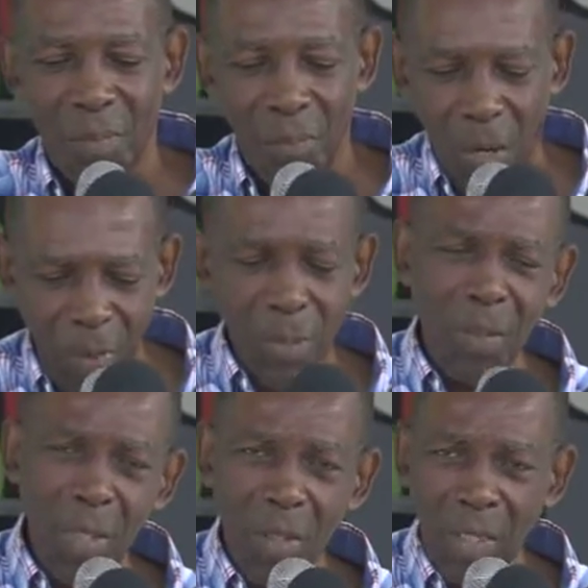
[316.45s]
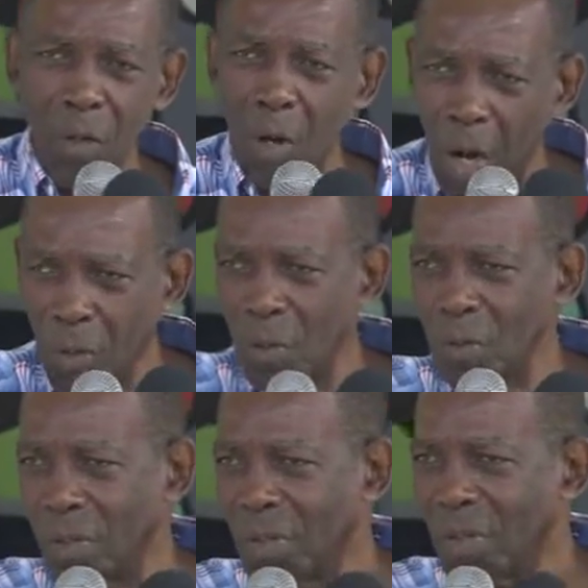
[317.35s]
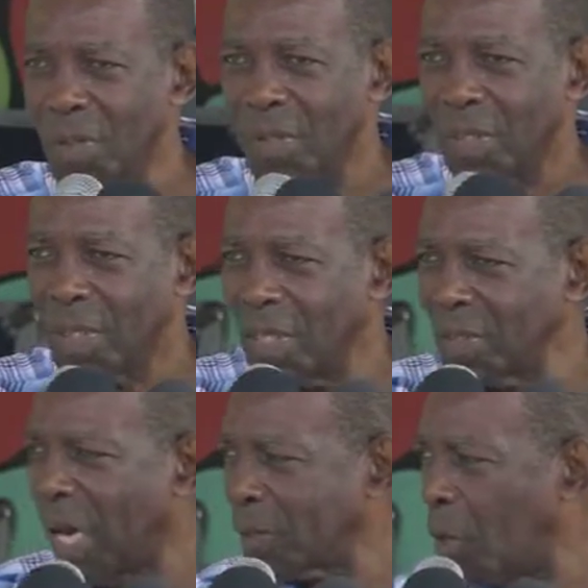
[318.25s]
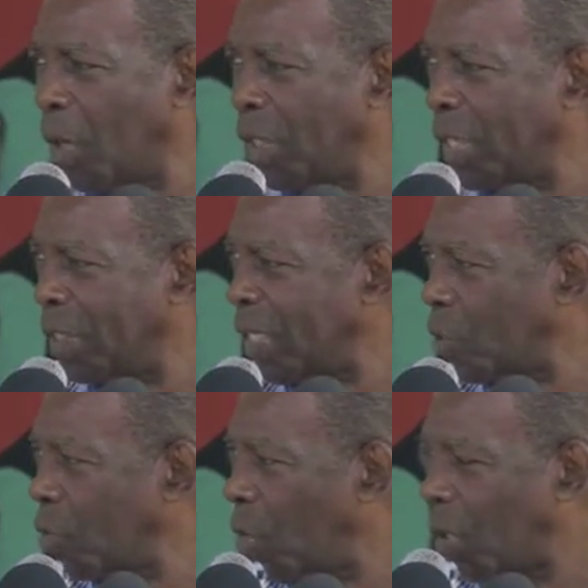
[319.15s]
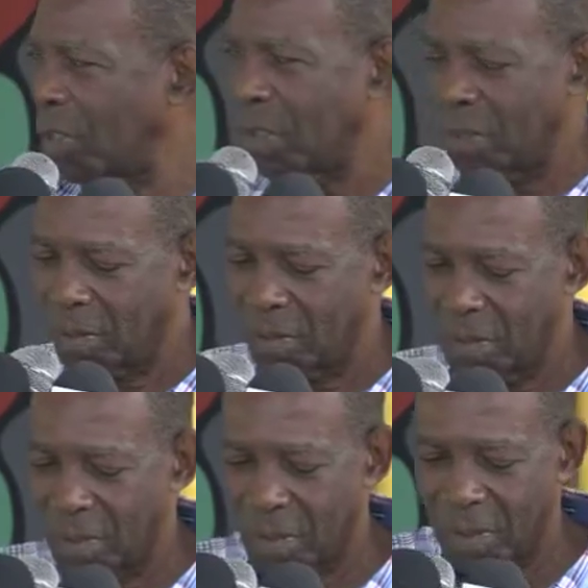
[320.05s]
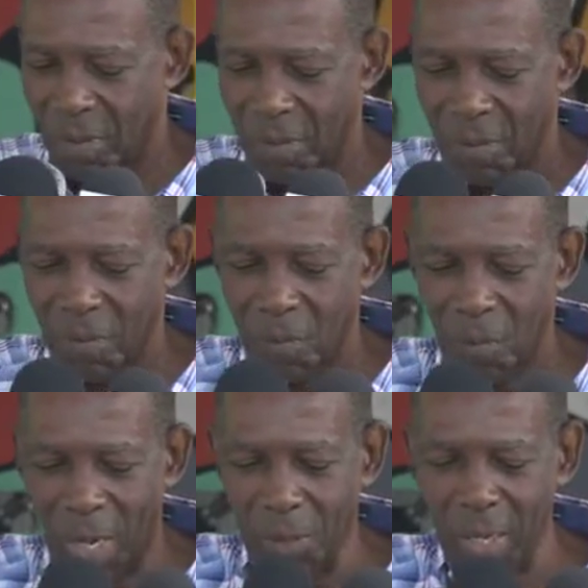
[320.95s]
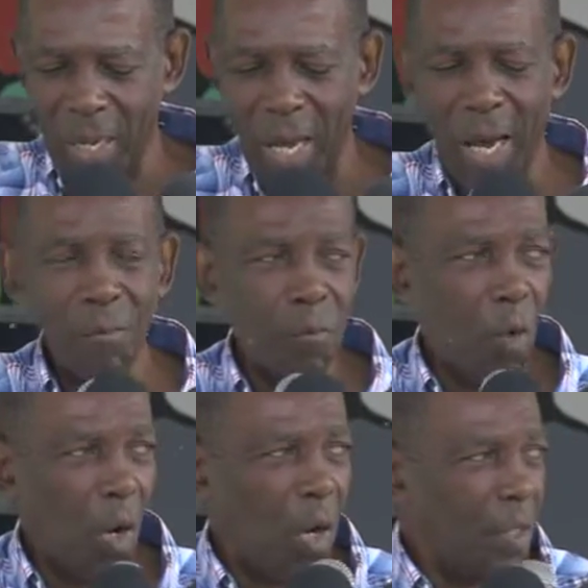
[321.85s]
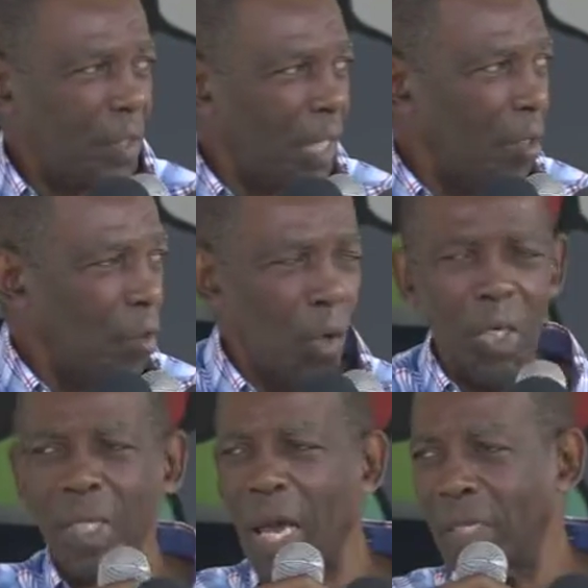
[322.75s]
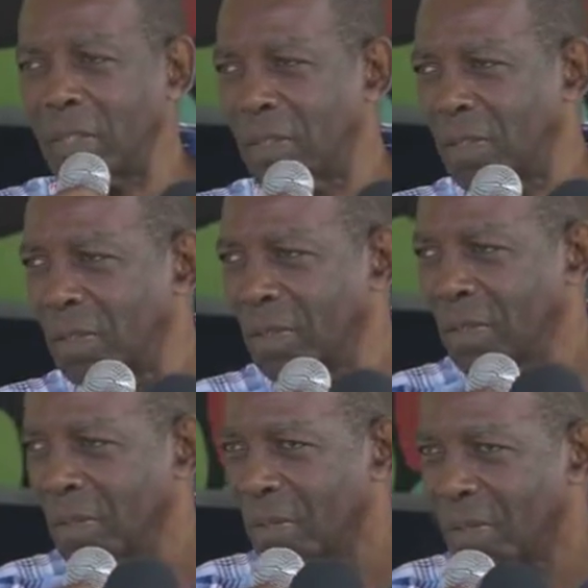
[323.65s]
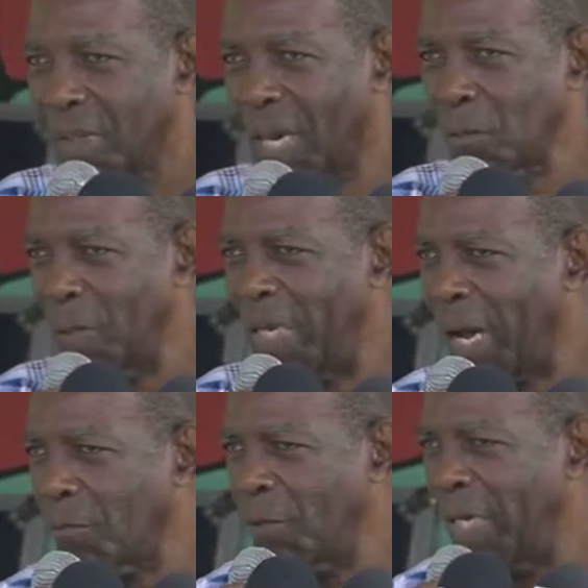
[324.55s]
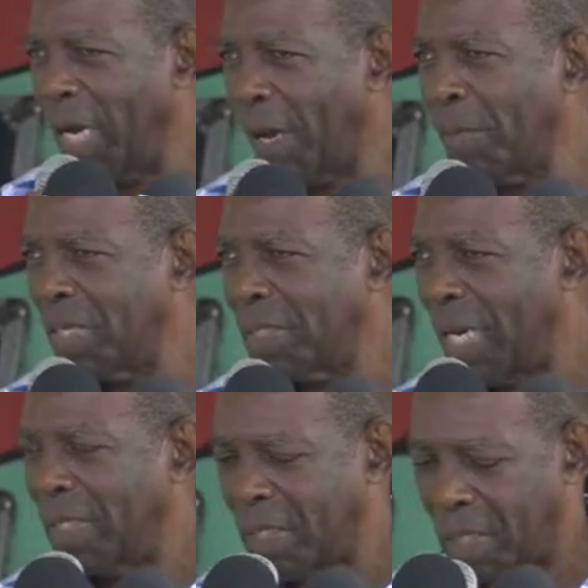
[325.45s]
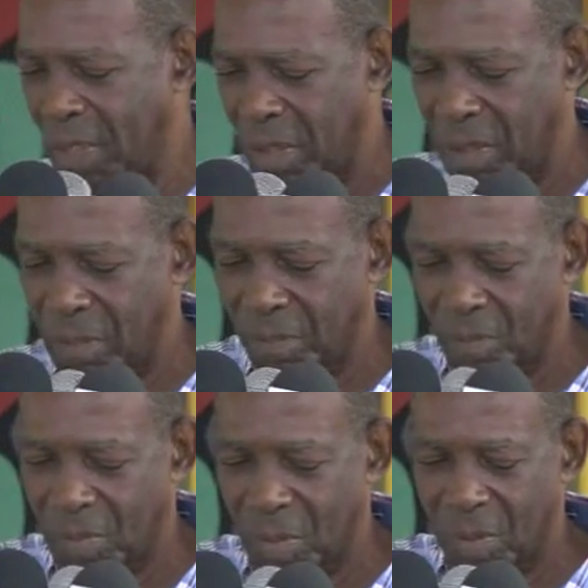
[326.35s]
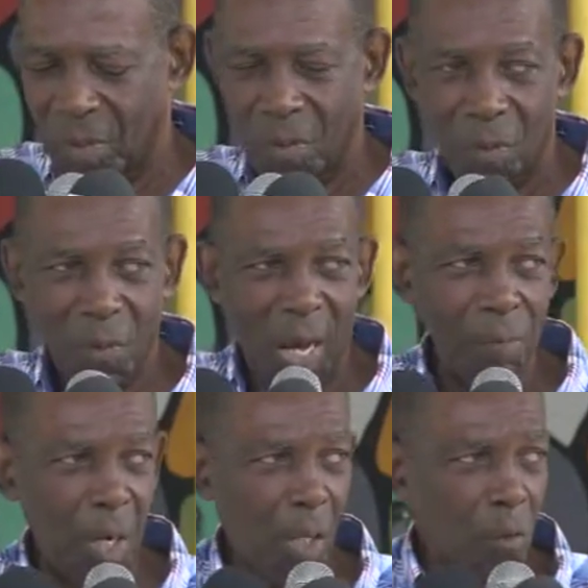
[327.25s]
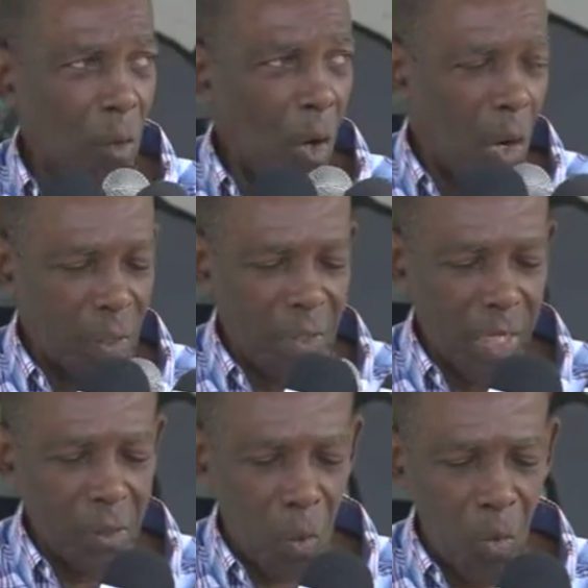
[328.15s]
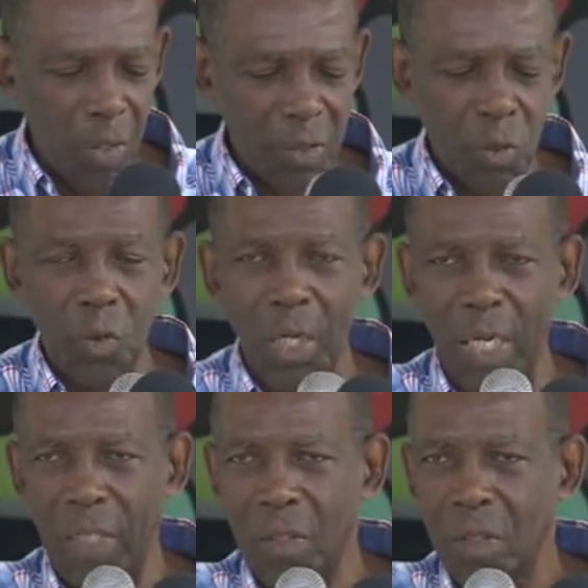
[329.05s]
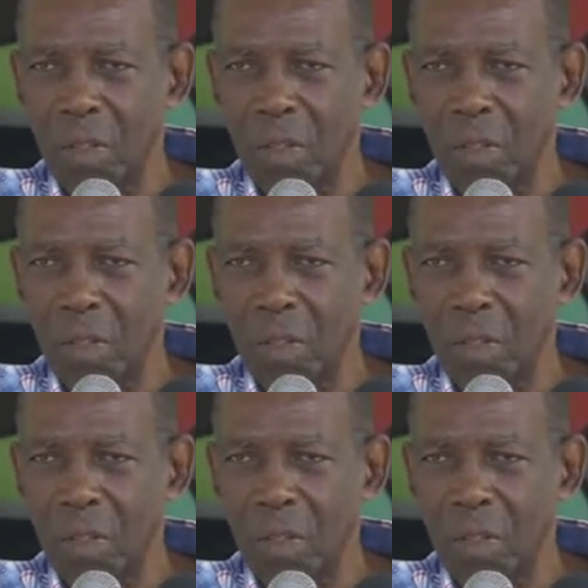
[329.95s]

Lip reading: But when we look around, it's not only this road. when we have roads in ruined that we have rehabilitated. We have done roads in Cooley Street,